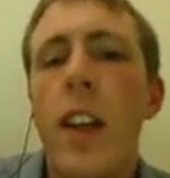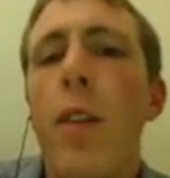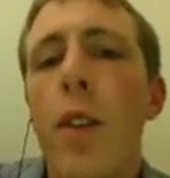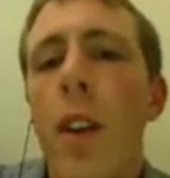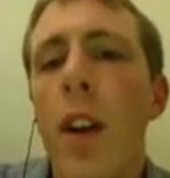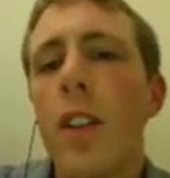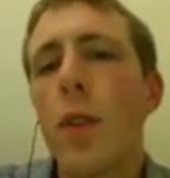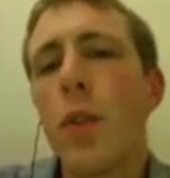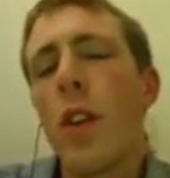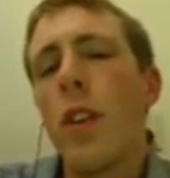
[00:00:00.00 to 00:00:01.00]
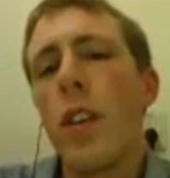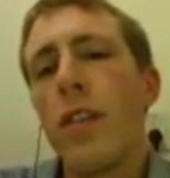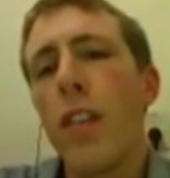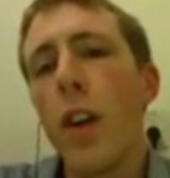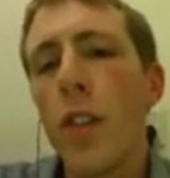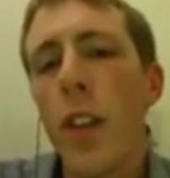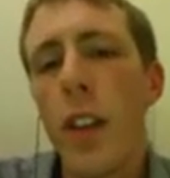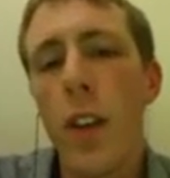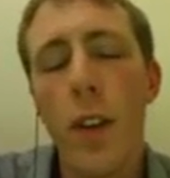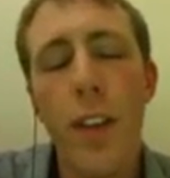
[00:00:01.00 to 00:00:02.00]
wrote an article on Voxed. I
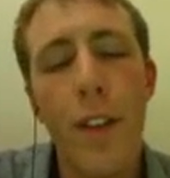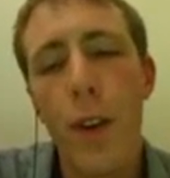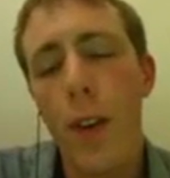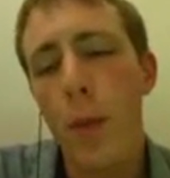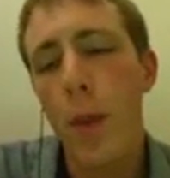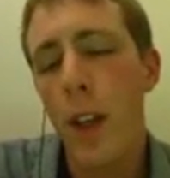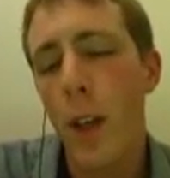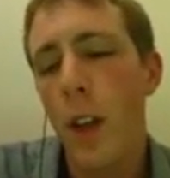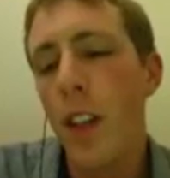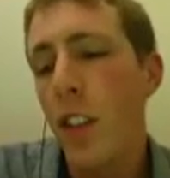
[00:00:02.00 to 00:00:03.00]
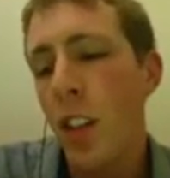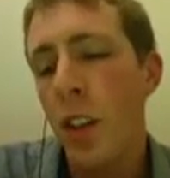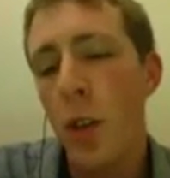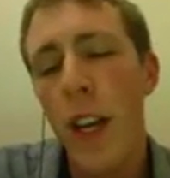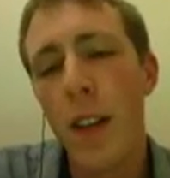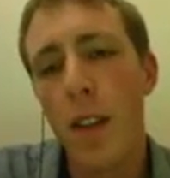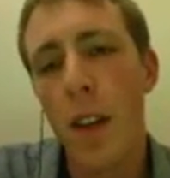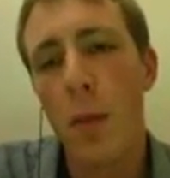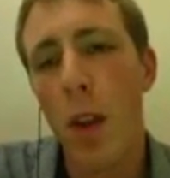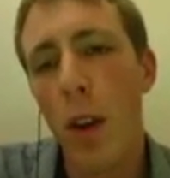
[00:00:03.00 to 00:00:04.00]
don't know if you know them. It's a great
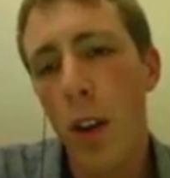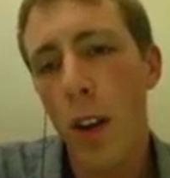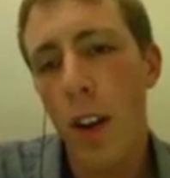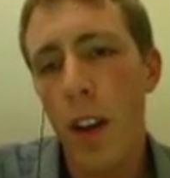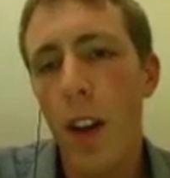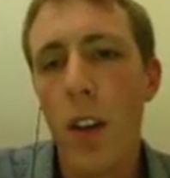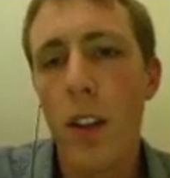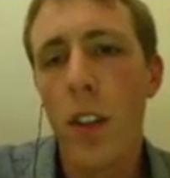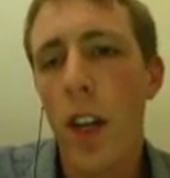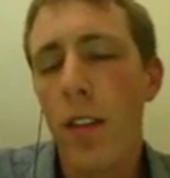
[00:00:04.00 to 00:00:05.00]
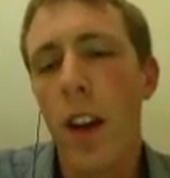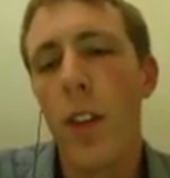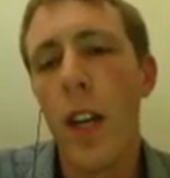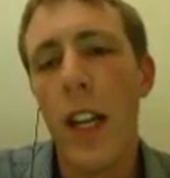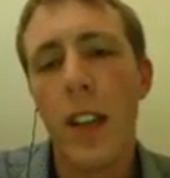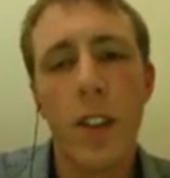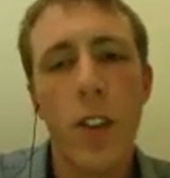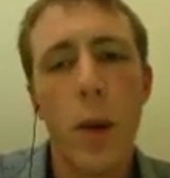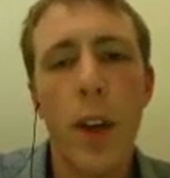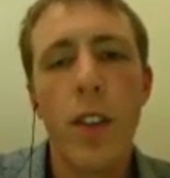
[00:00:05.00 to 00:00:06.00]
blog on Java-related
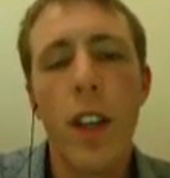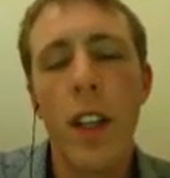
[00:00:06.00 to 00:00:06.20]
topics.